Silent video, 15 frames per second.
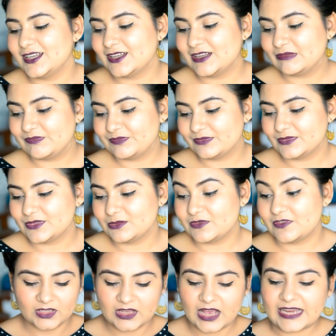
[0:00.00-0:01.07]

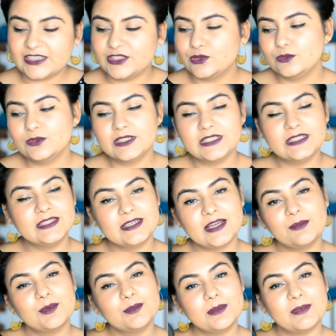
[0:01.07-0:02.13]
I don't really think
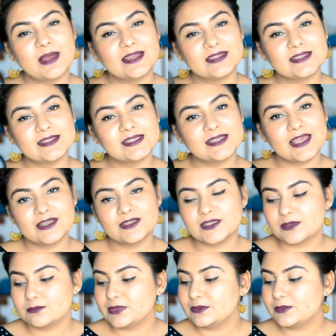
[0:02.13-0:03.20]
I would be buying this again,
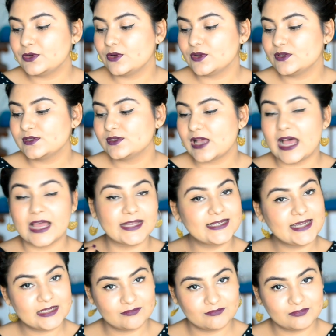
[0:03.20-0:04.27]
simply because
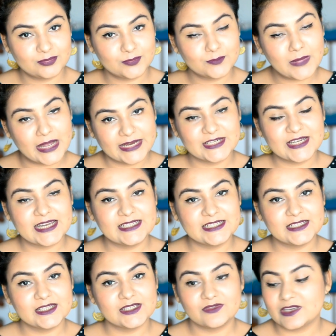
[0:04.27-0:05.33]
my
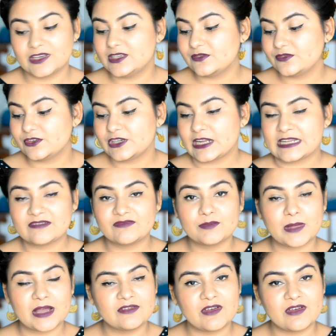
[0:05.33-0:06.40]
criteria is very different. I have
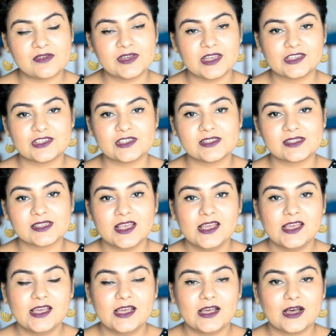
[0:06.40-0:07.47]
to buy foundations
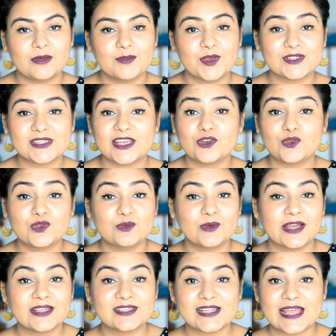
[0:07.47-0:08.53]
because I know
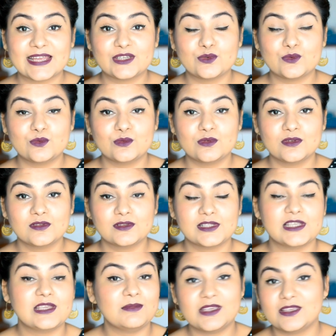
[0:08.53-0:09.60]
you guys like to
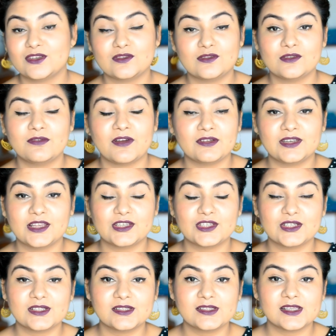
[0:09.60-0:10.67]
see me review
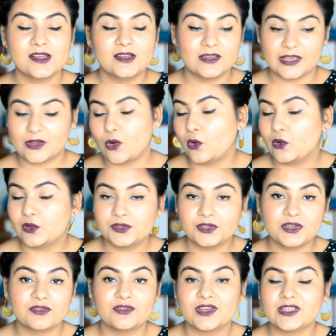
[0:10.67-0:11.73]
foundations, like all
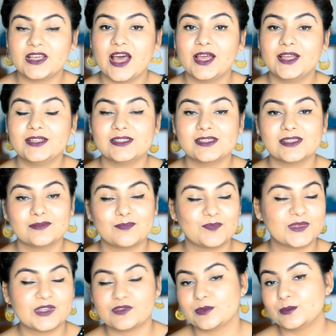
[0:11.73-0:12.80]
the different kinds
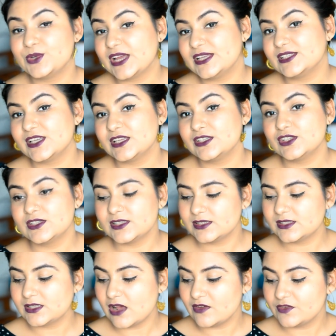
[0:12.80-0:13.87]
and different price ranges
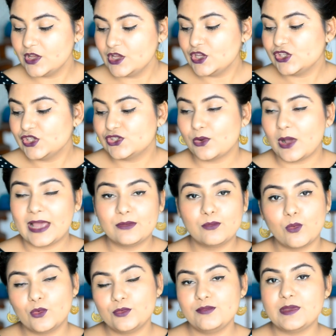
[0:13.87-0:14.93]
and stuff. So I
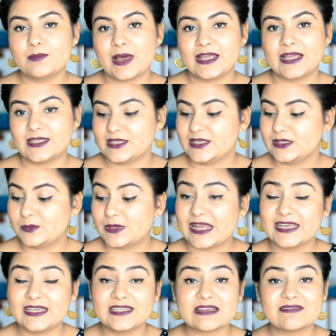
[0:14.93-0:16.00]
won't be buying this, but
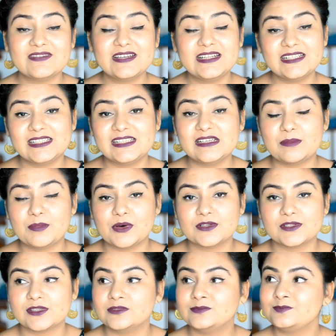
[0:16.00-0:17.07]
I can definitely see a
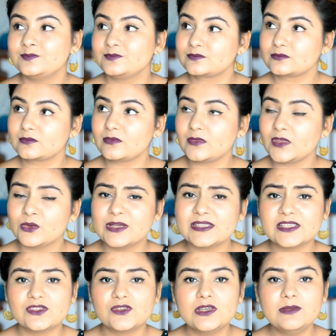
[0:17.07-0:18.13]
person who
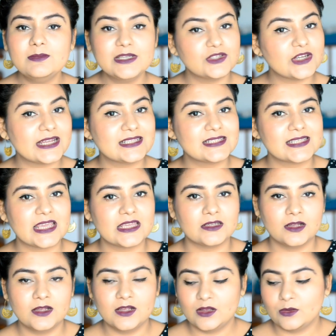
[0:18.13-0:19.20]
has extremely dry
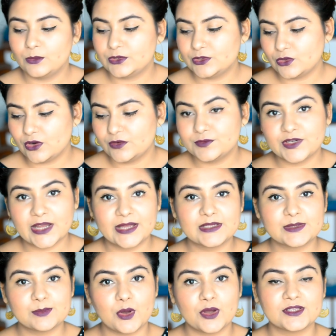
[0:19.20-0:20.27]
skin with a lot of
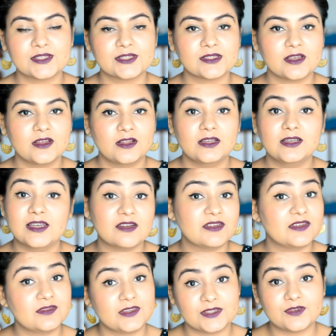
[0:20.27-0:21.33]
dry spots
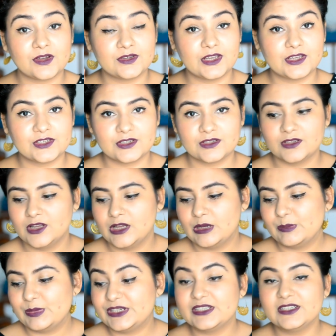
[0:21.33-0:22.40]
loving this foundation,
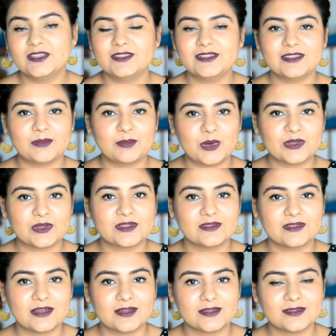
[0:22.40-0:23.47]
particularly a
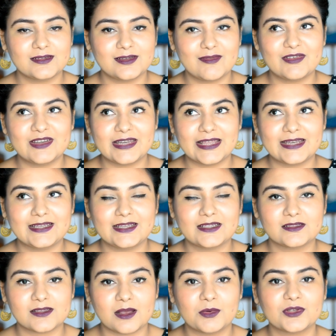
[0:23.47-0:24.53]
person that doesn't live in Delhi
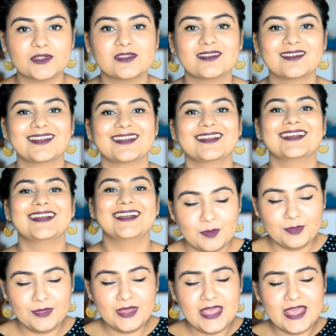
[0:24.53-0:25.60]
in summers.
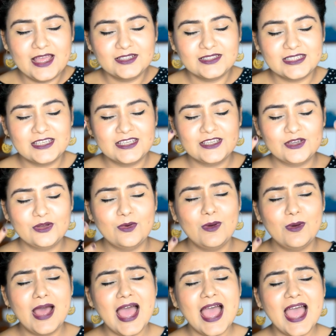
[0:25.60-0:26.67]
Melting
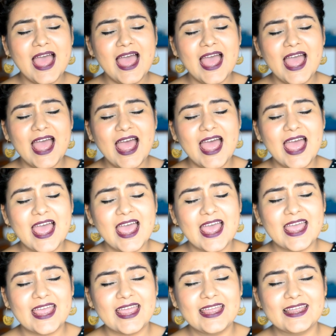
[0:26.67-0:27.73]

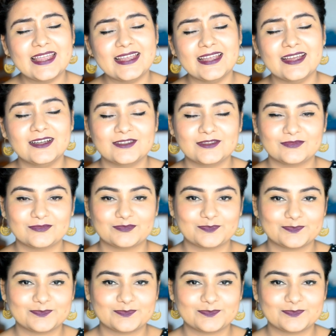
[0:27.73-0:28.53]
away.